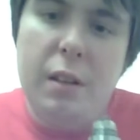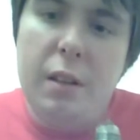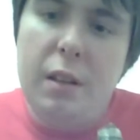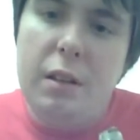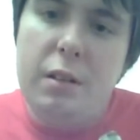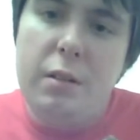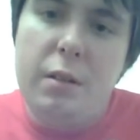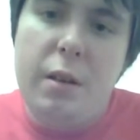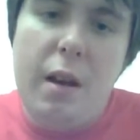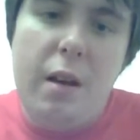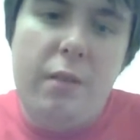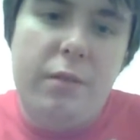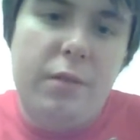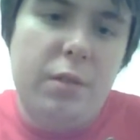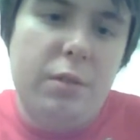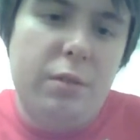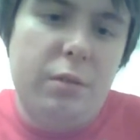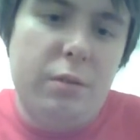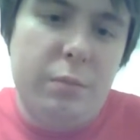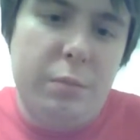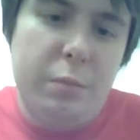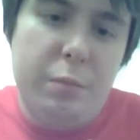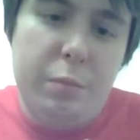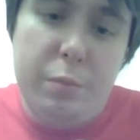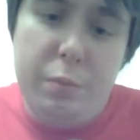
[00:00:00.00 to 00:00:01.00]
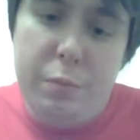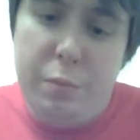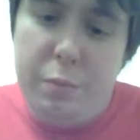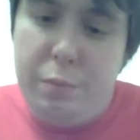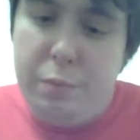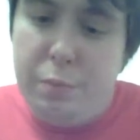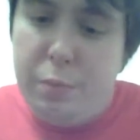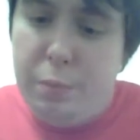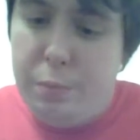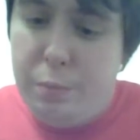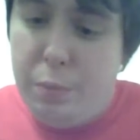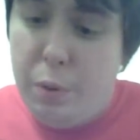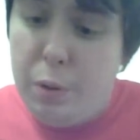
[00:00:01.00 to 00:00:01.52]
You have to
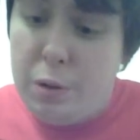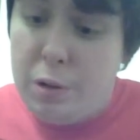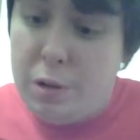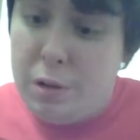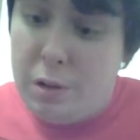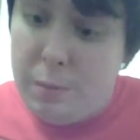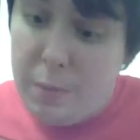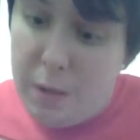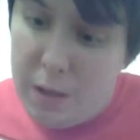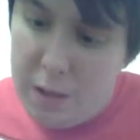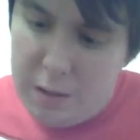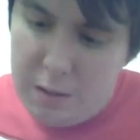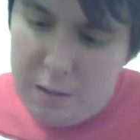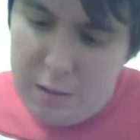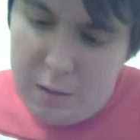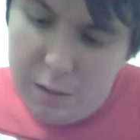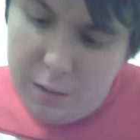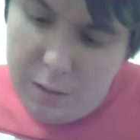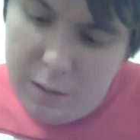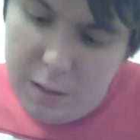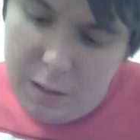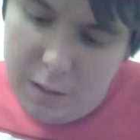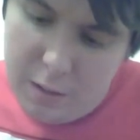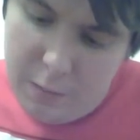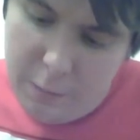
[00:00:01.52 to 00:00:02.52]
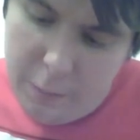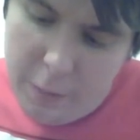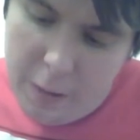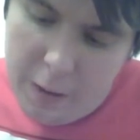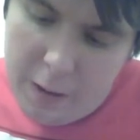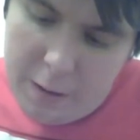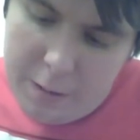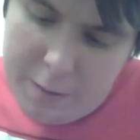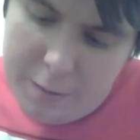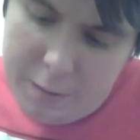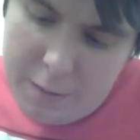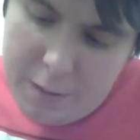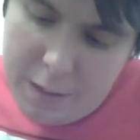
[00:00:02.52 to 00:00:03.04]
push the button to get it to
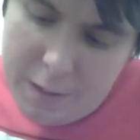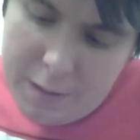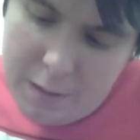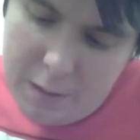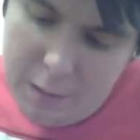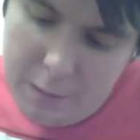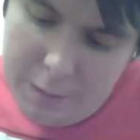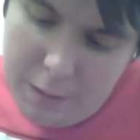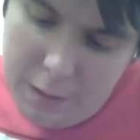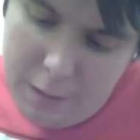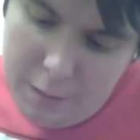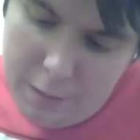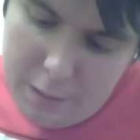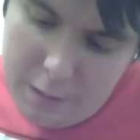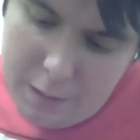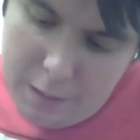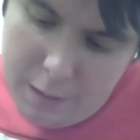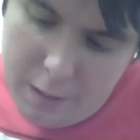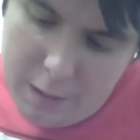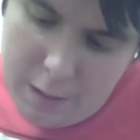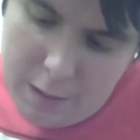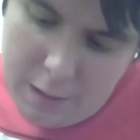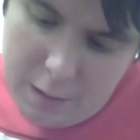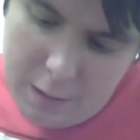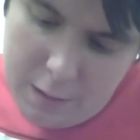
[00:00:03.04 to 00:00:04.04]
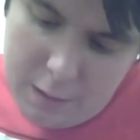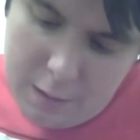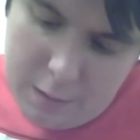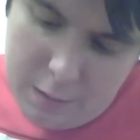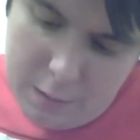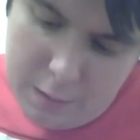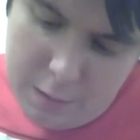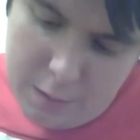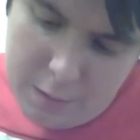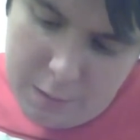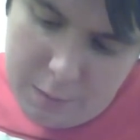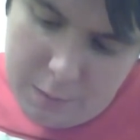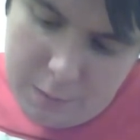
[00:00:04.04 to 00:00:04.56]
fire. So that's another good thing, you
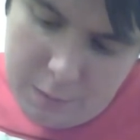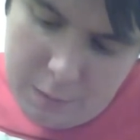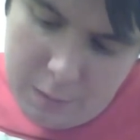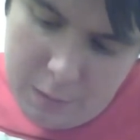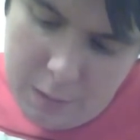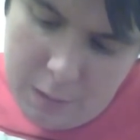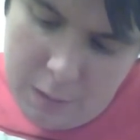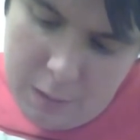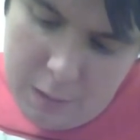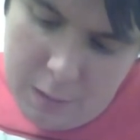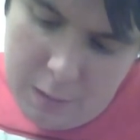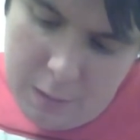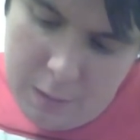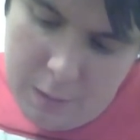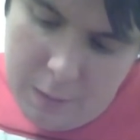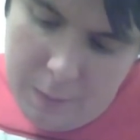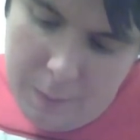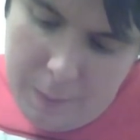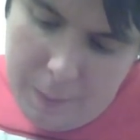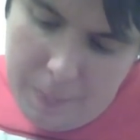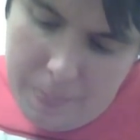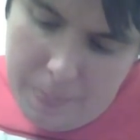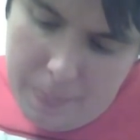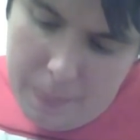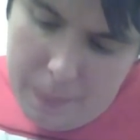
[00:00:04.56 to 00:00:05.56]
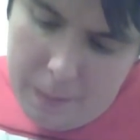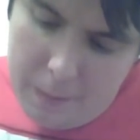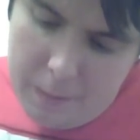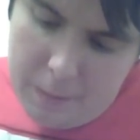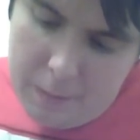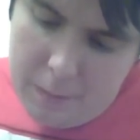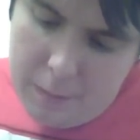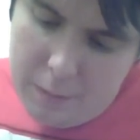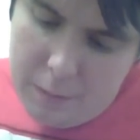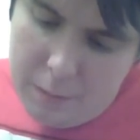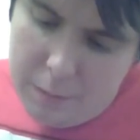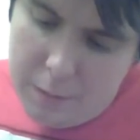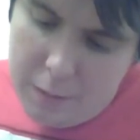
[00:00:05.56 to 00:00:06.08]
know.
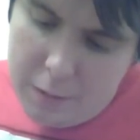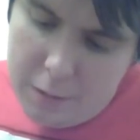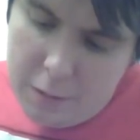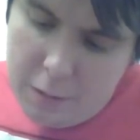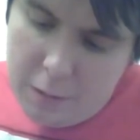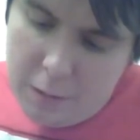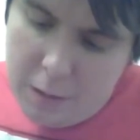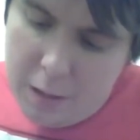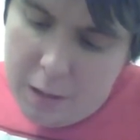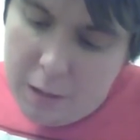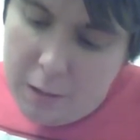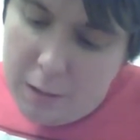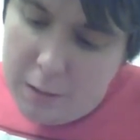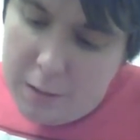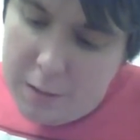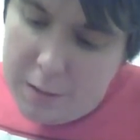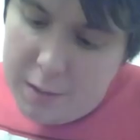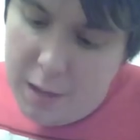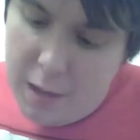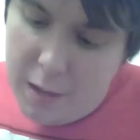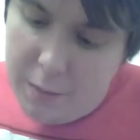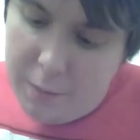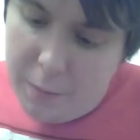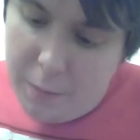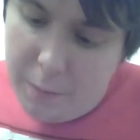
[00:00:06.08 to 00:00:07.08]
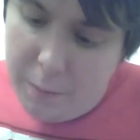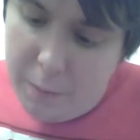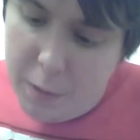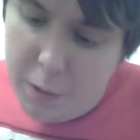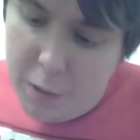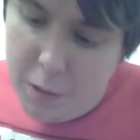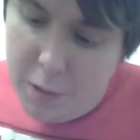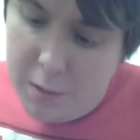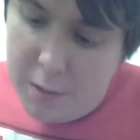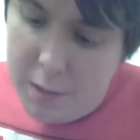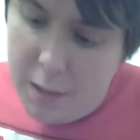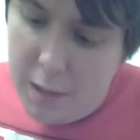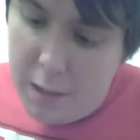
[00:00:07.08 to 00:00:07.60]
They took a good design from
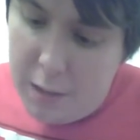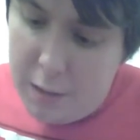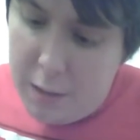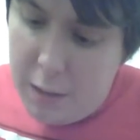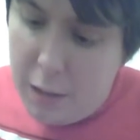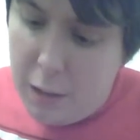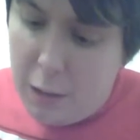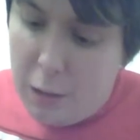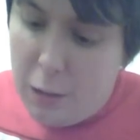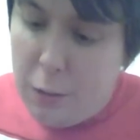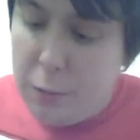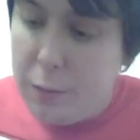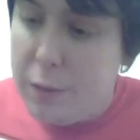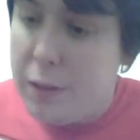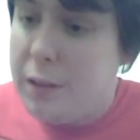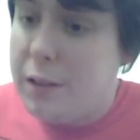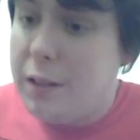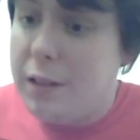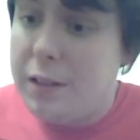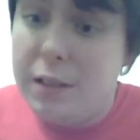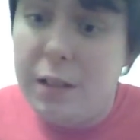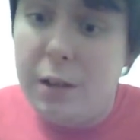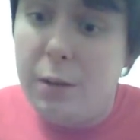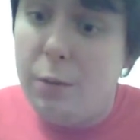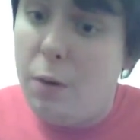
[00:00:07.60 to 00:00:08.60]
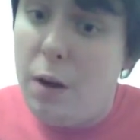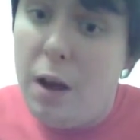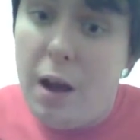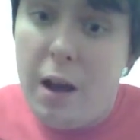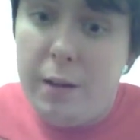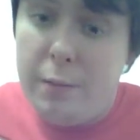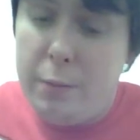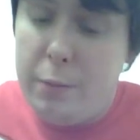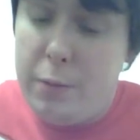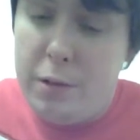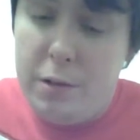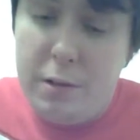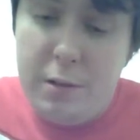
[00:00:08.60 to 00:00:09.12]
Vicious Ant and they cloned it and they did it
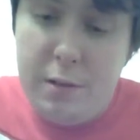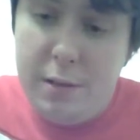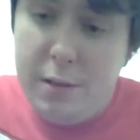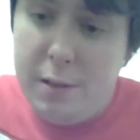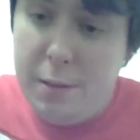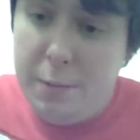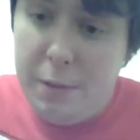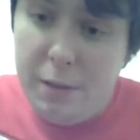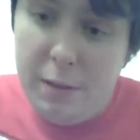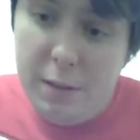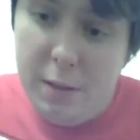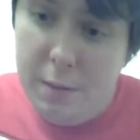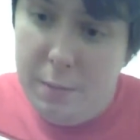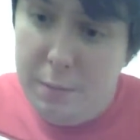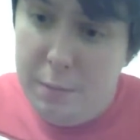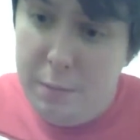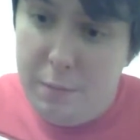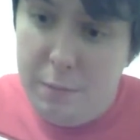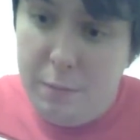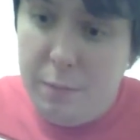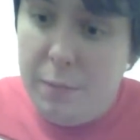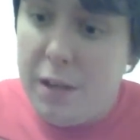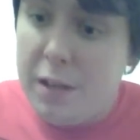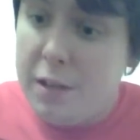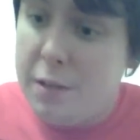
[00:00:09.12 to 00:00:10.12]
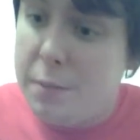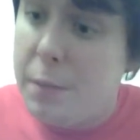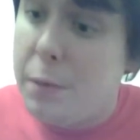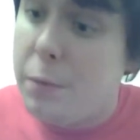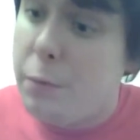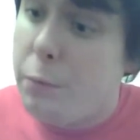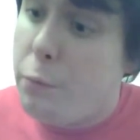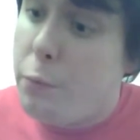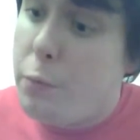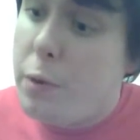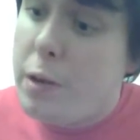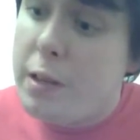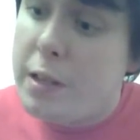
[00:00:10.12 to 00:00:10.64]
right, which is something that makes me
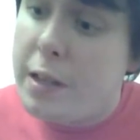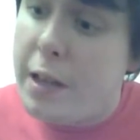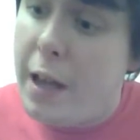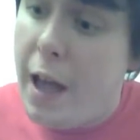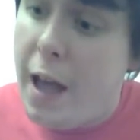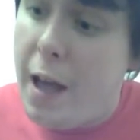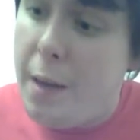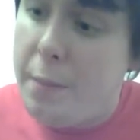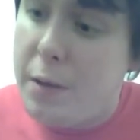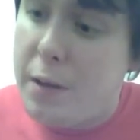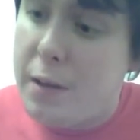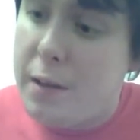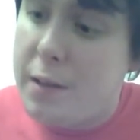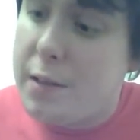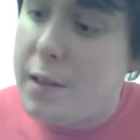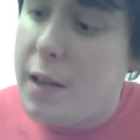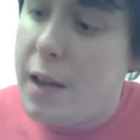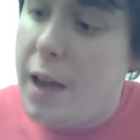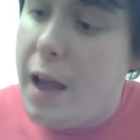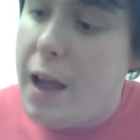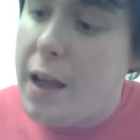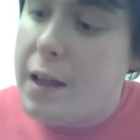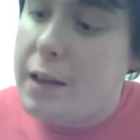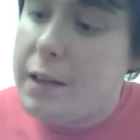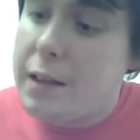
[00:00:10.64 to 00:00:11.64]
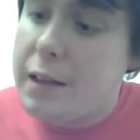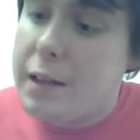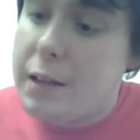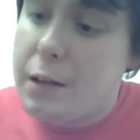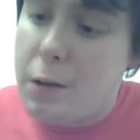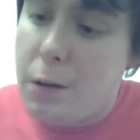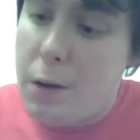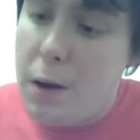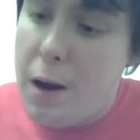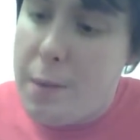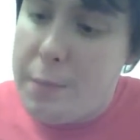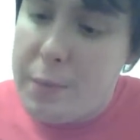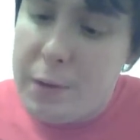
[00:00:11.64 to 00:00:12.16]
really happy because I hate getting
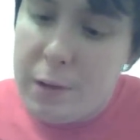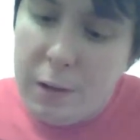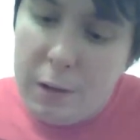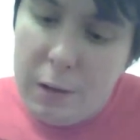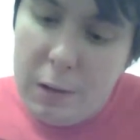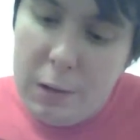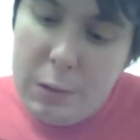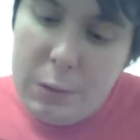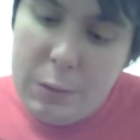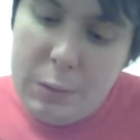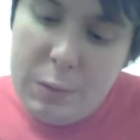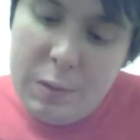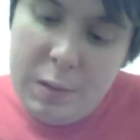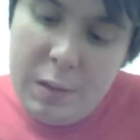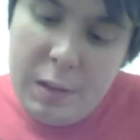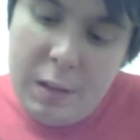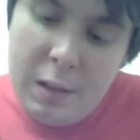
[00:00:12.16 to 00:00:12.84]
crappy clones.